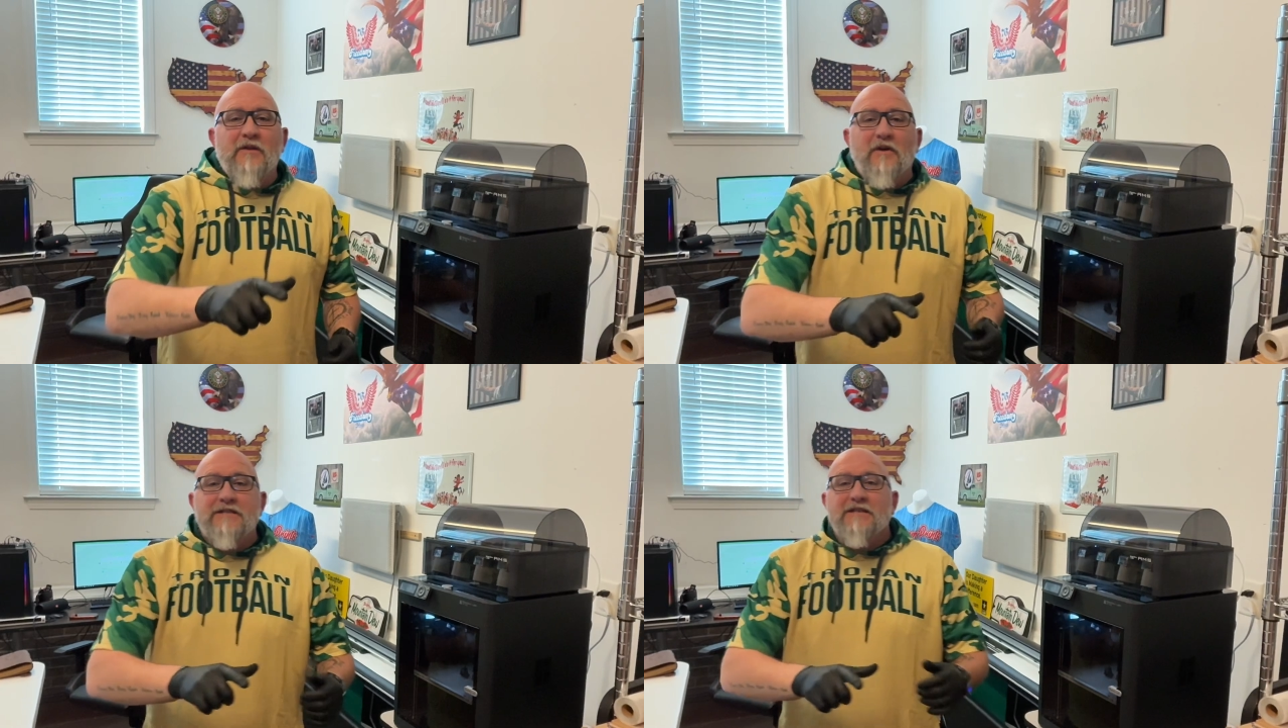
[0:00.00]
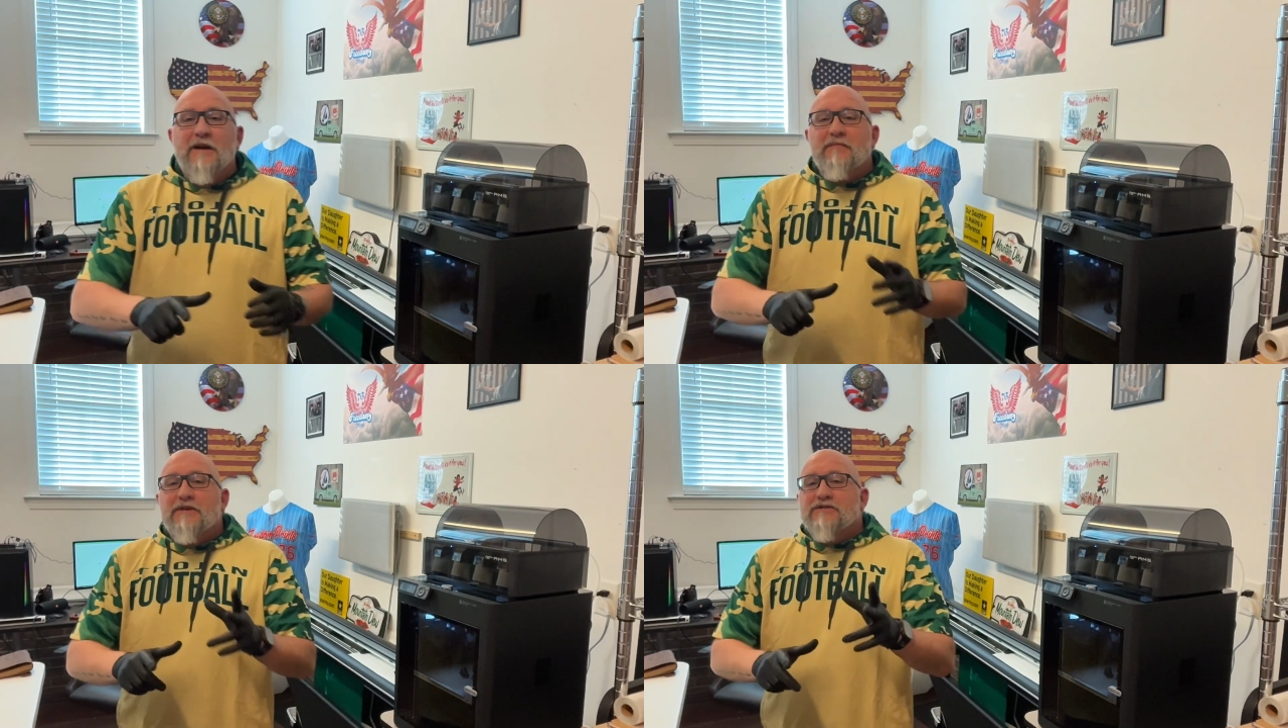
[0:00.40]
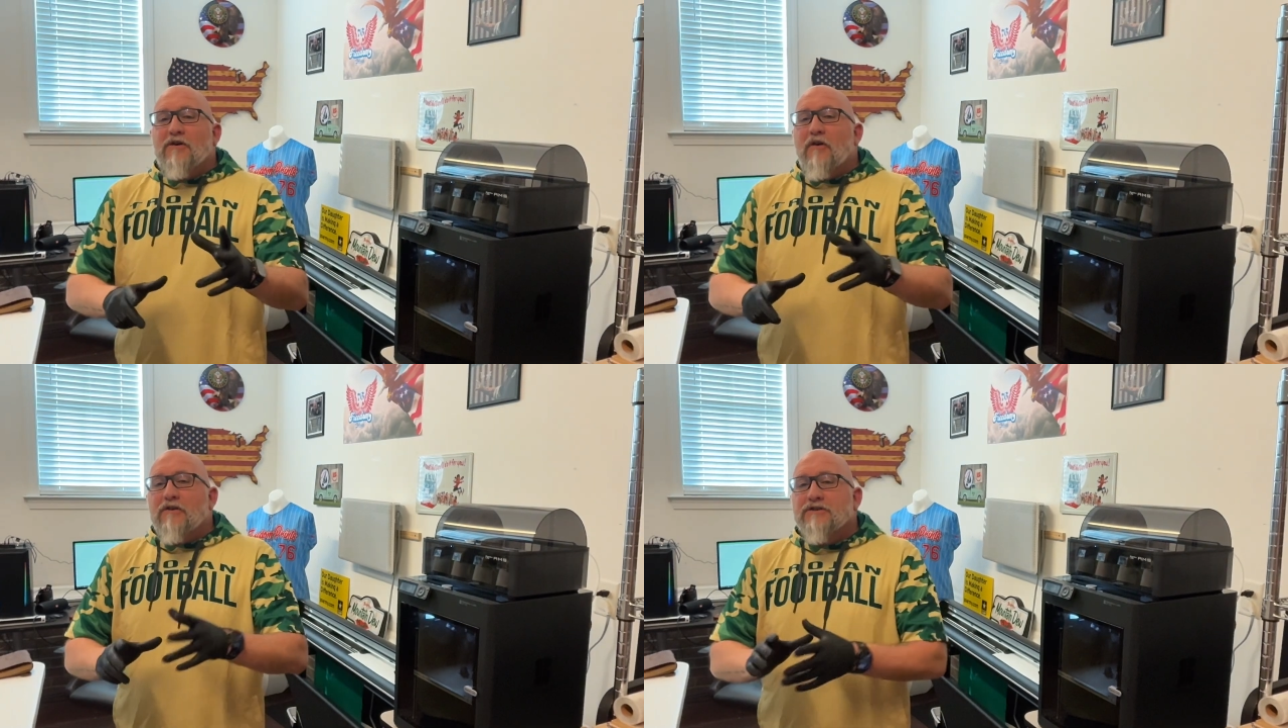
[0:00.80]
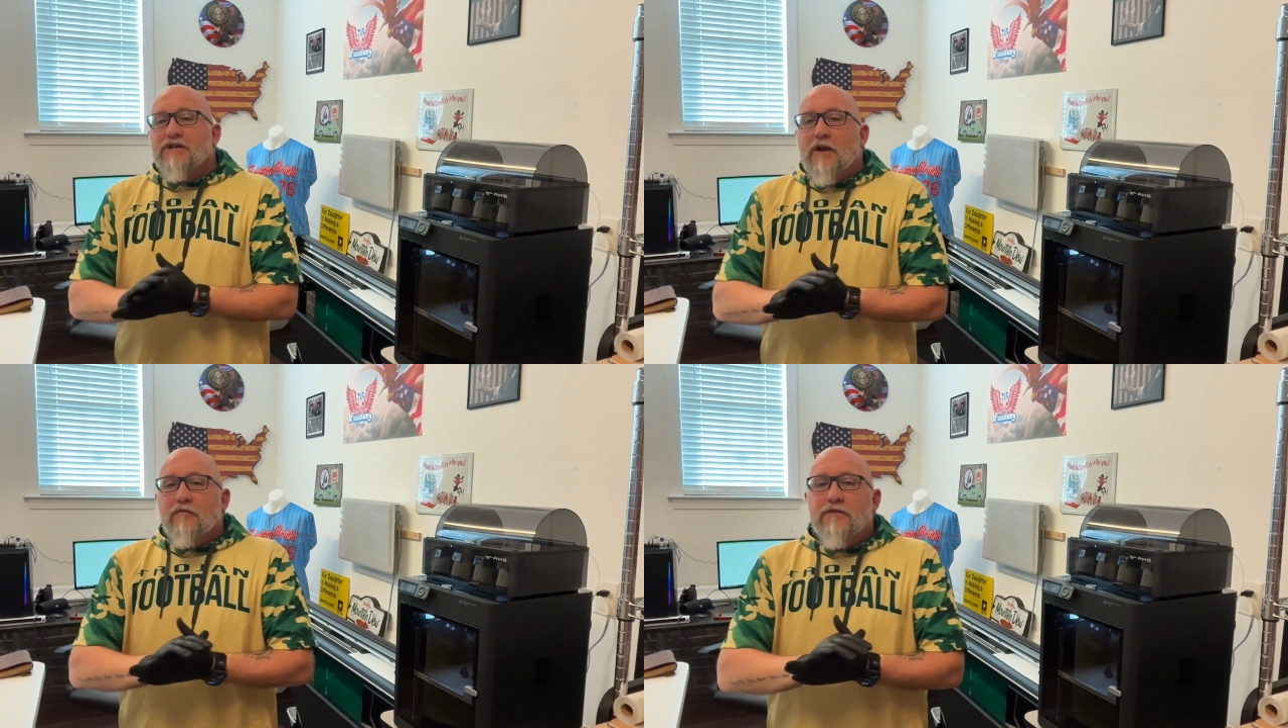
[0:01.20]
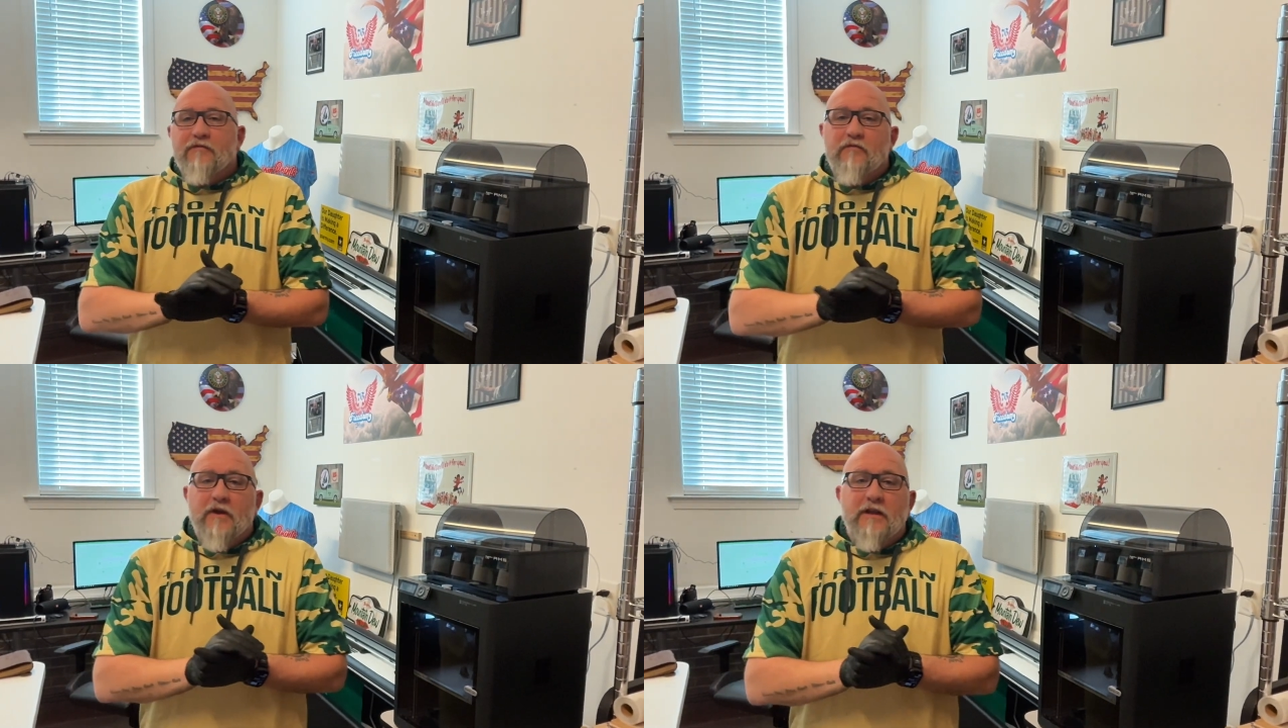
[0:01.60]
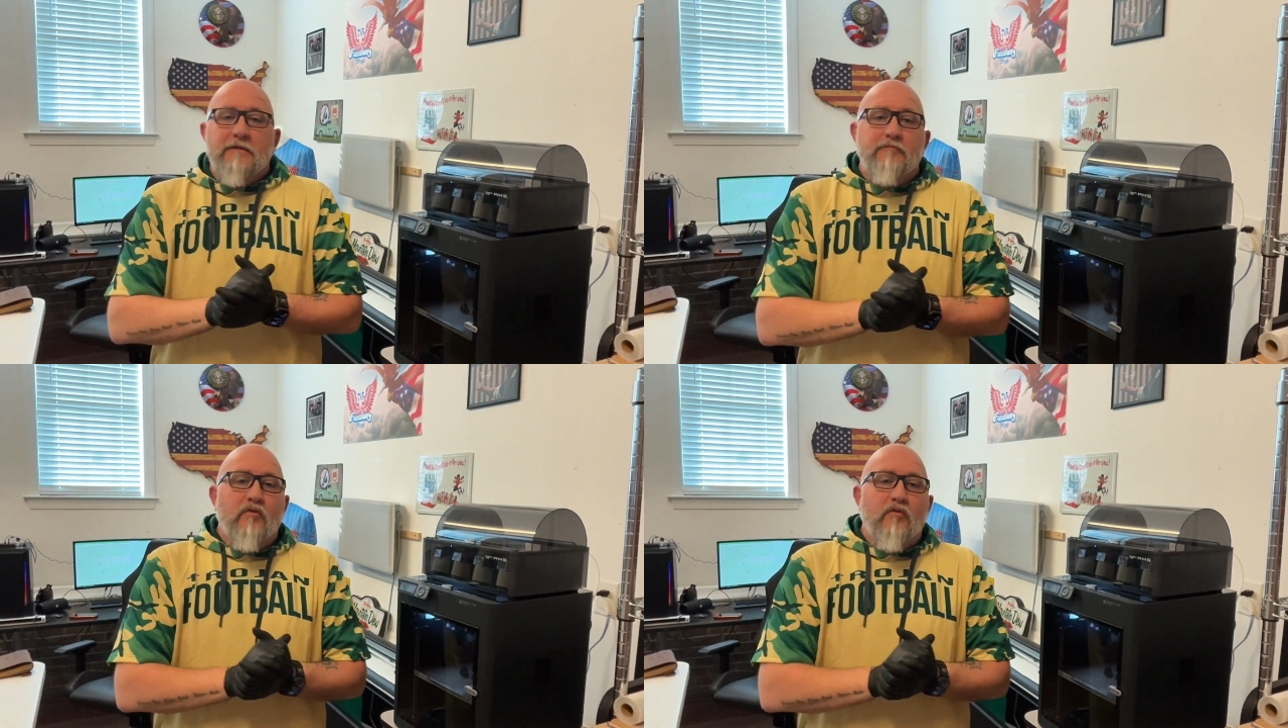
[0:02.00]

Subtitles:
What's up? It's RJ with Freedom